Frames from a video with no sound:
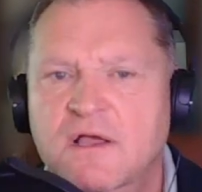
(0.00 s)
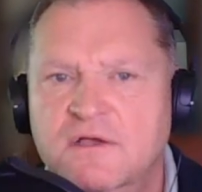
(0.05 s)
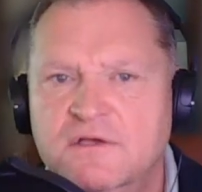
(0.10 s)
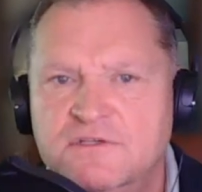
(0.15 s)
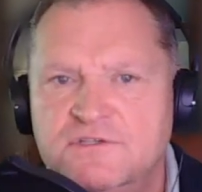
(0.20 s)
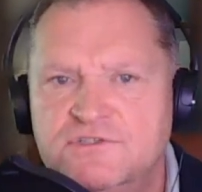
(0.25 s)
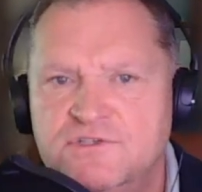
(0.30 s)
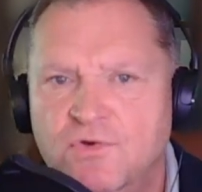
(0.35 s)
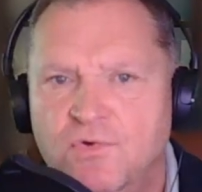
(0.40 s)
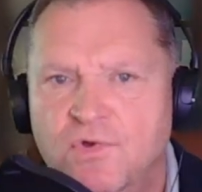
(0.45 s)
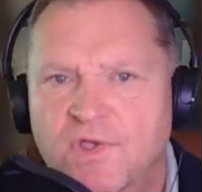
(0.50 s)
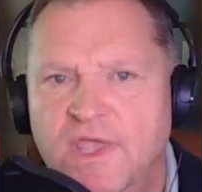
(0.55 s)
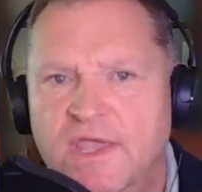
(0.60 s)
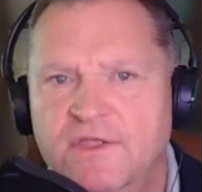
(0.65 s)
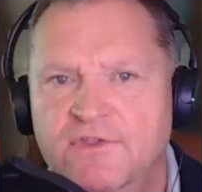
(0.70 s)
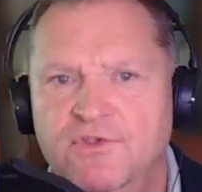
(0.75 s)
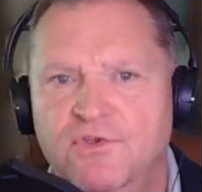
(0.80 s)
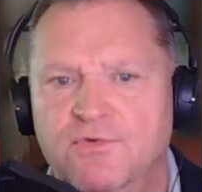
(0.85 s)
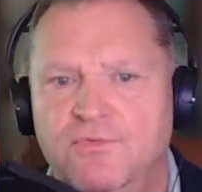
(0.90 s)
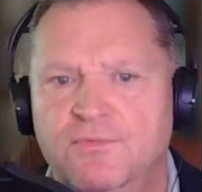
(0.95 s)
So
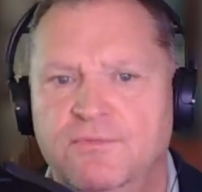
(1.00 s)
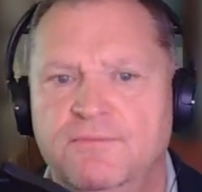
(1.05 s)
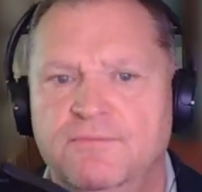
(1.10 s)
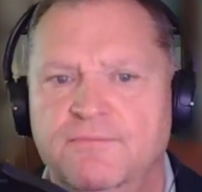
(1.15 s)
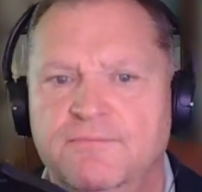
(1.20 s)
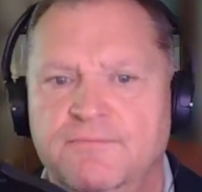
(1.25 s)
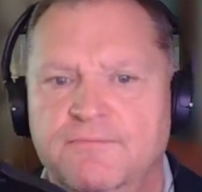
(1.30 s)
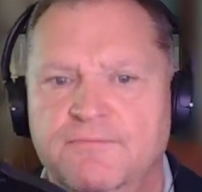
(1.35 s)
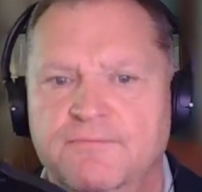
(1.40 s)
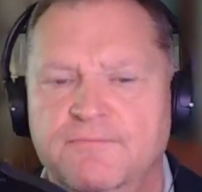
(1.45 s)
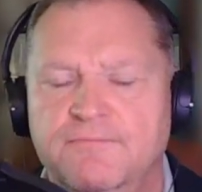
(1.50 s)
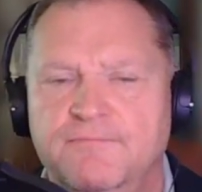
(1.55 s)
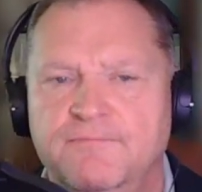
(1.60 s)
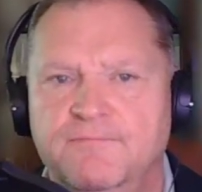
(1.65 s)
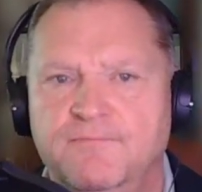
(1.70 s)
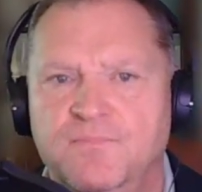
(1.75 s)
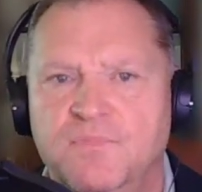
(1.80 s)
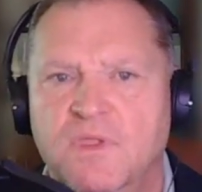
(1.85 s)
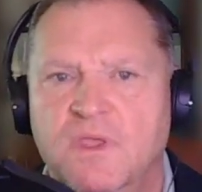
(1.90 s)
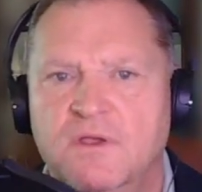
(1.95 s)
can you.
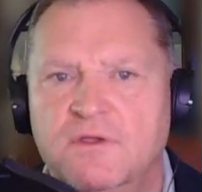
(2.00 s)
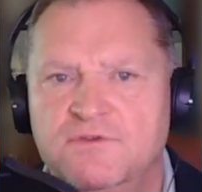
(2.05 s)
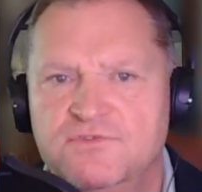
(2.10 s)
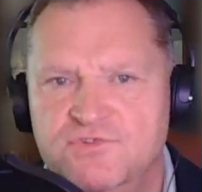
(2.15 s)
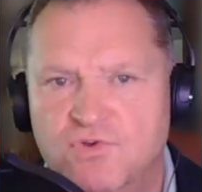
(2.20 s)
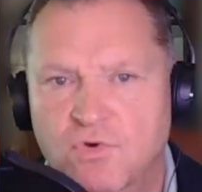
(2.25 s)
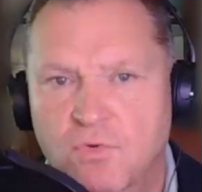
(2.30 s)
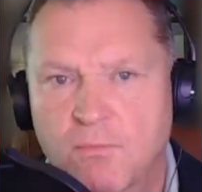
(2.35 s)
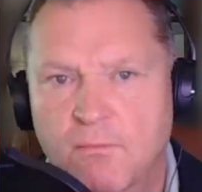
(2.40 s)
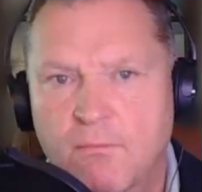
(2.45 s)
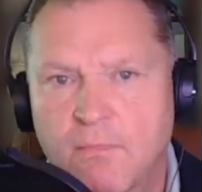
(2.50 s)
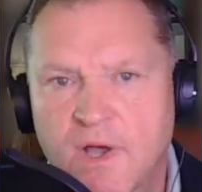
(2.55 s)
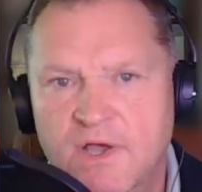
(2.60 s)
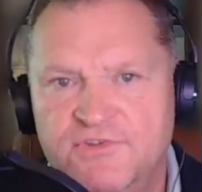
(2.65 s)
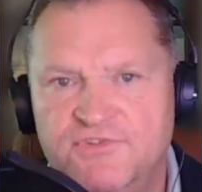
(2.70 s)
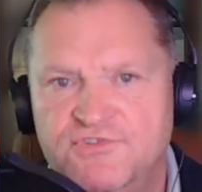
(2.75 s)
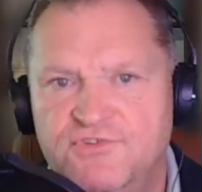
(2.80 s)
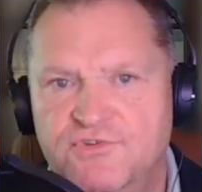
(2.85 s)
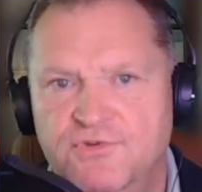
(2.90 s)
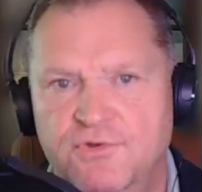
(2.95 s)
So
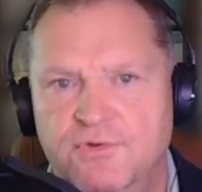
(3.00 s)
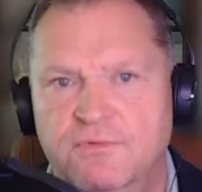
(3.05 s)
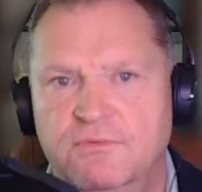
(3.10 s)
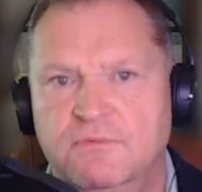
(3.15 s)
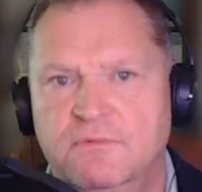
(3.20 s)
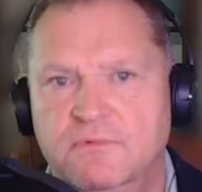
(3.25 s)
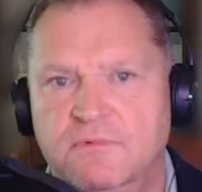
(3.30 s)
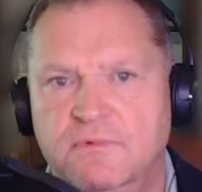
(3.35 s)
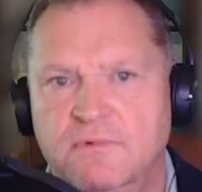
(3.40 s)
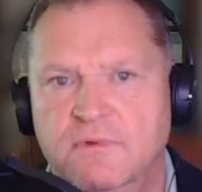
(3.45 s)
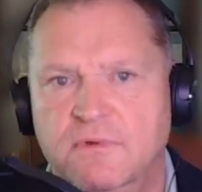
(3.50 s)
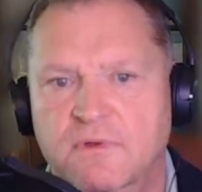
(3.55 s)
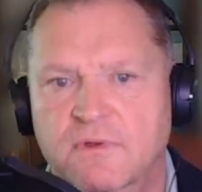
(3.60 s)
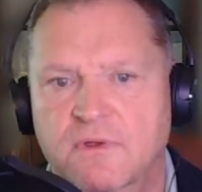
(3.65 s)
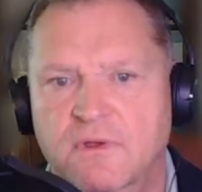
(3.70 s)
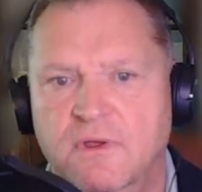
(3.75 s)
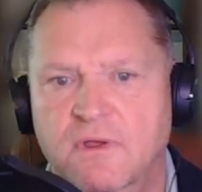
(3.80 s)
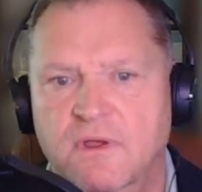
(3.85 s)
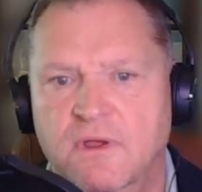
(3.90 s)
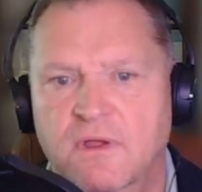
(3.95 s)
must you.
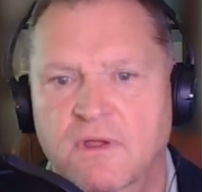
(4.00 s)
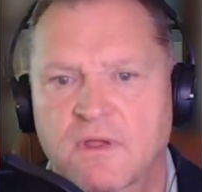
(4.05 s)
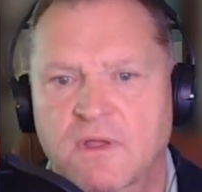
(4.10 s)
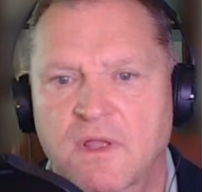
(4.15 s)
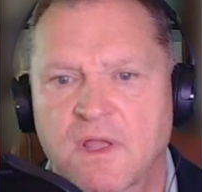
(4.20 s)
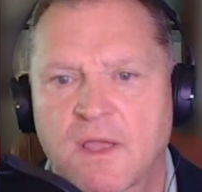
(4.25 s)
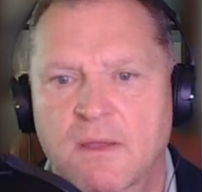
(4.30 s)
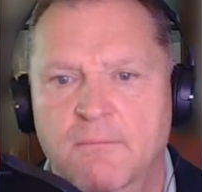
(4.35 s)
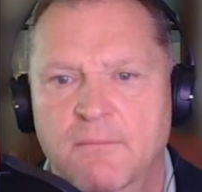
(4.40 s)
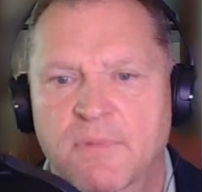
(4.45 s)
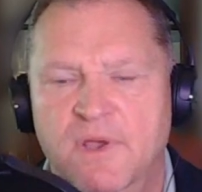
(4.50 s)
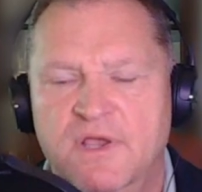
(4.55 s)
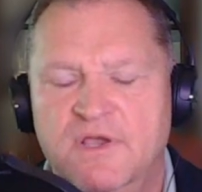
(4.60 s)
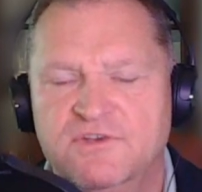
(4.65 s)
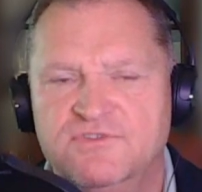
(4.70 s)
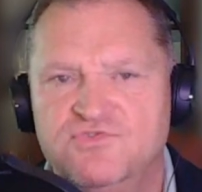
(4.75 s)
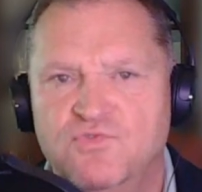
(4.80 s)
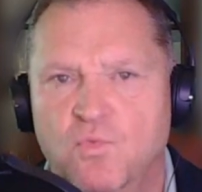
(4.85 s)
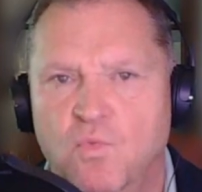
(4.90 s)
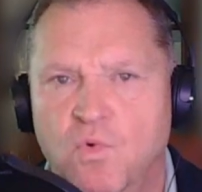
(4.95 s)

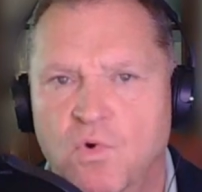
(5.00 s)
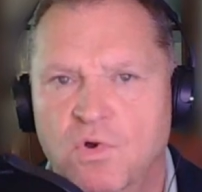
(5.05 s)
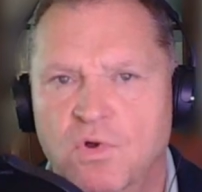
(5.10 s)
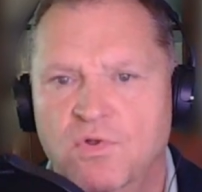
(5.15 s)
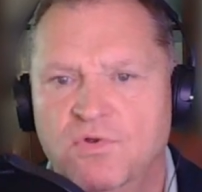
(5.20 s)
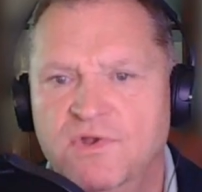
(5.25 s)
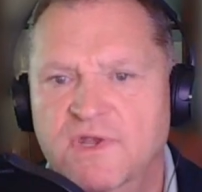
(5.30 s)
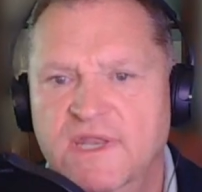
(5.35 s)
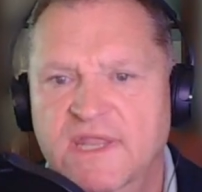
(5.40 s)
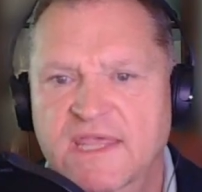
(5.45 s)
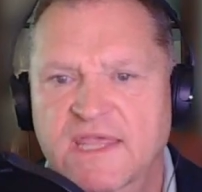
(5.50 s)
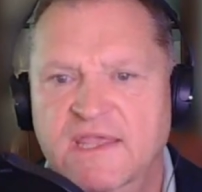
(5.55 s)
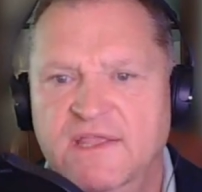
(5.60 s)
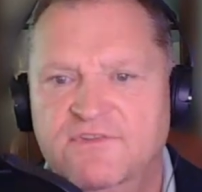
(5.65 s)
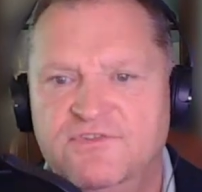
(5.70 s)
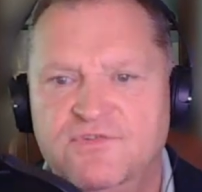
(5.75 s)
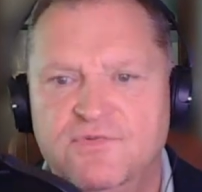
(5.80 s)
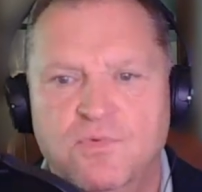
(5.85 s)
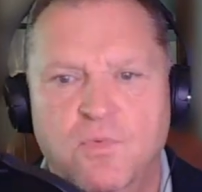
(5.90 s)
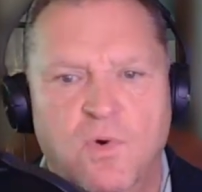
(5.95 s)
Because the world
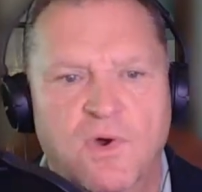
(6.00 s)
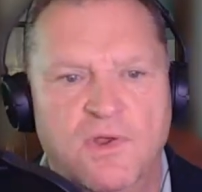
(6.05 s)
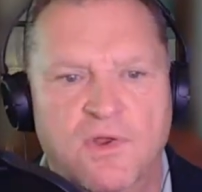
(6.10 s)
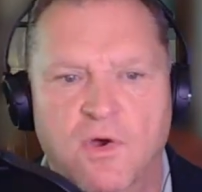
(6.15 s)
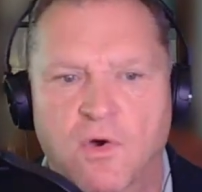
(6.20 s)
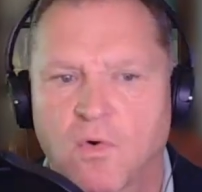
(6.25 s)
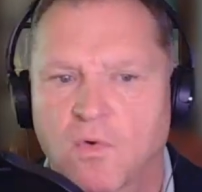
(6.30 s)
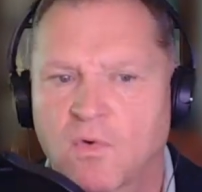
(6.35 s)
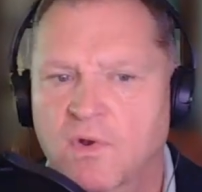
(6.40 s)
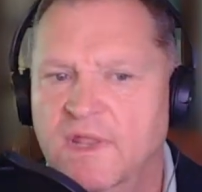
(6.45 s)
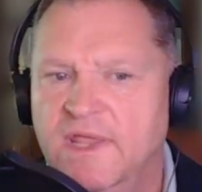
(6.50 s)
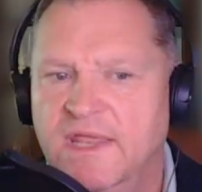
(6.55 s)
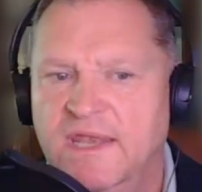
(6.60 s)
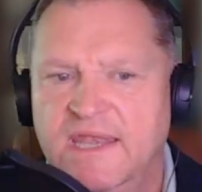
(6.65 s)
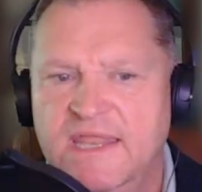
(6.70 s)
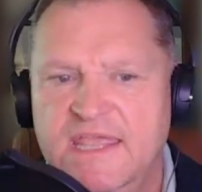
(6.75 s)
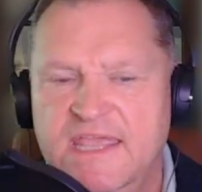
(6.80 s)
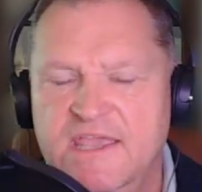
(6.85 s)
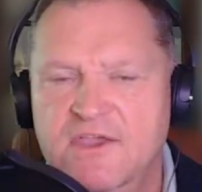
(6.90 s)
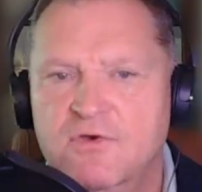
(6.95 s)
needs what only an
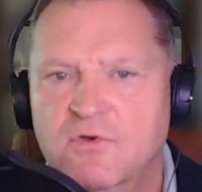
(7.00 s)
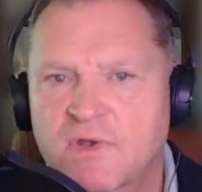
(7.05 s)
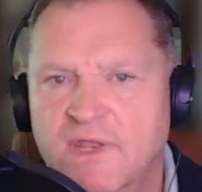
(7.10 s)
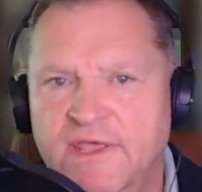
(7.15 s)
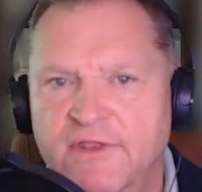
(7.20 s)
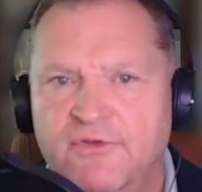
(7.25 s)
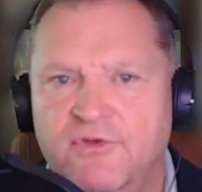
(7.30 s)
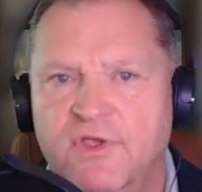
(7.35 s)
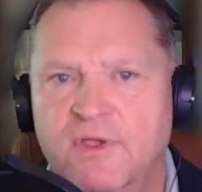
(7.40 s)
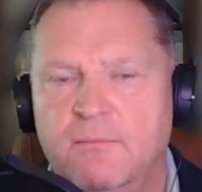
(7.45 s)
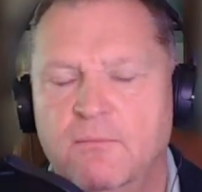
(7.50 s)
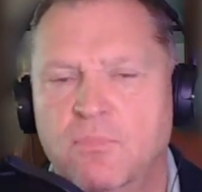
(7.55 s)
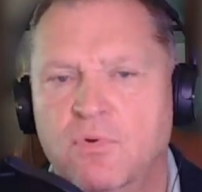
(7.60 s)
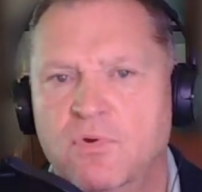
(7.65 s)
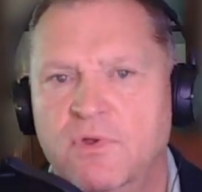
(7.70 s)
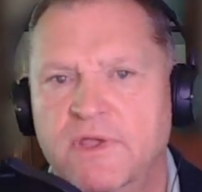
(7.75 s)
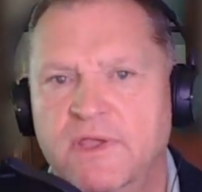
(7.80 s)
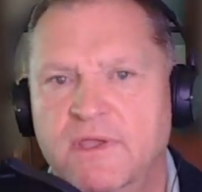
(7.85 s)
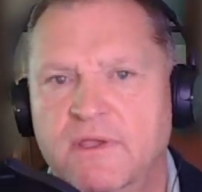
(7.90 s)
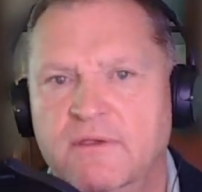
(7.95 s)
eagle leader can
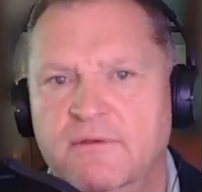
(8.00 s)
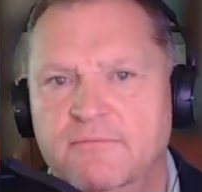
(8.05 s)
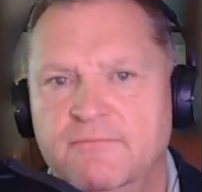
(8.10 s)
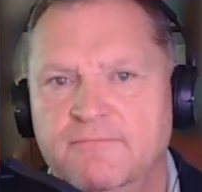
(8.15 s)
bring.